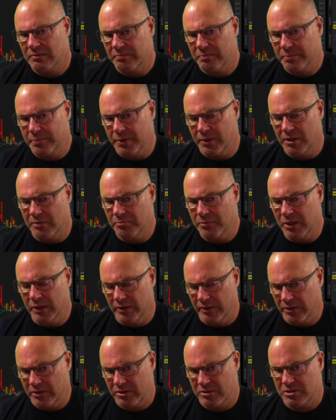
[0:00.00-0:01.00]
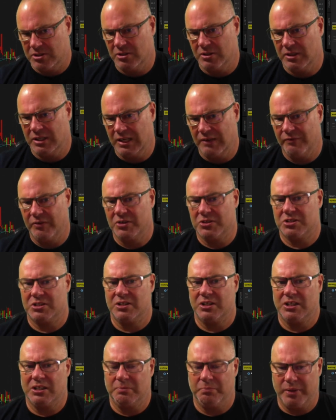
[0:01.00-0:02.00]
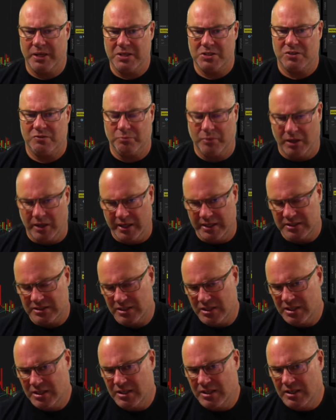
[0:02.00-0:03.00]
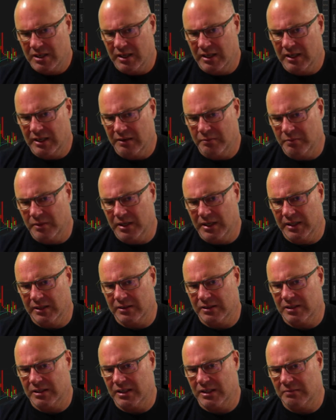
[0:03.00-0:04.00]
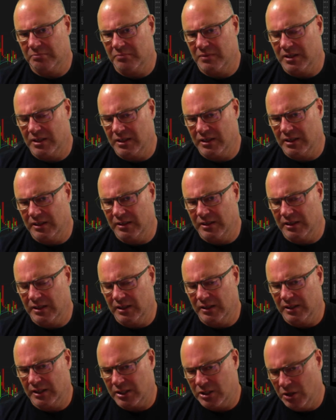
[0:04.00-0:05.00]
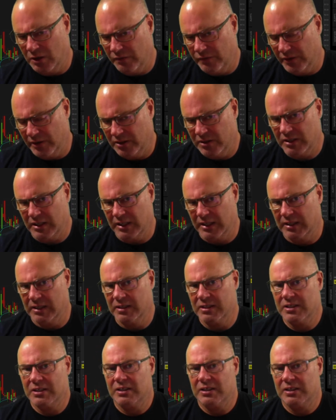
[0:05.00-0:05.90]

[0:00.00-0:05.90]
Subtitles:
per month to give us the peace of mind and the cover here,